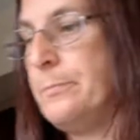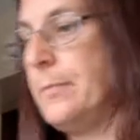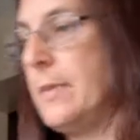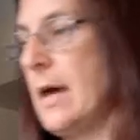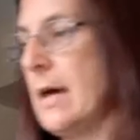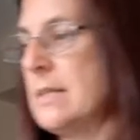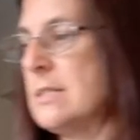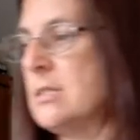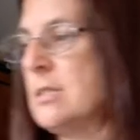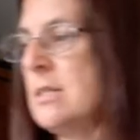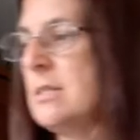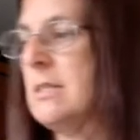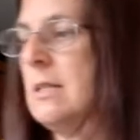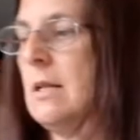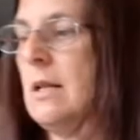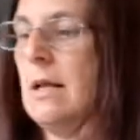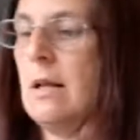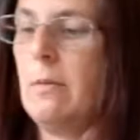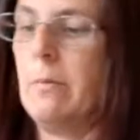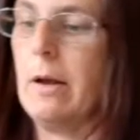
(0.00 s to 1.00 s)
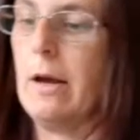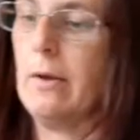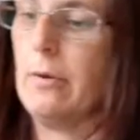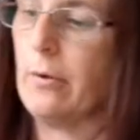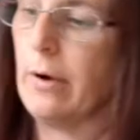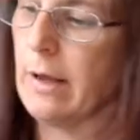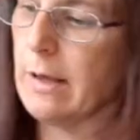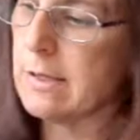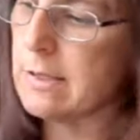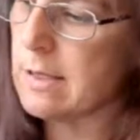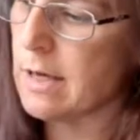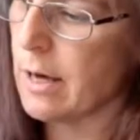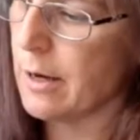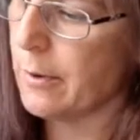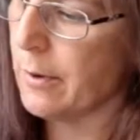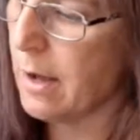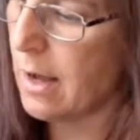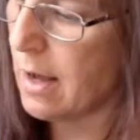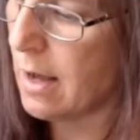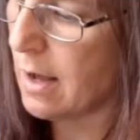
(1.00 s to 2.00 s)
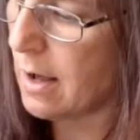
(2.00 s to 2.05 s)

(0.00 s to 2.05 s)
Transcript: that's just a little bit annoying. So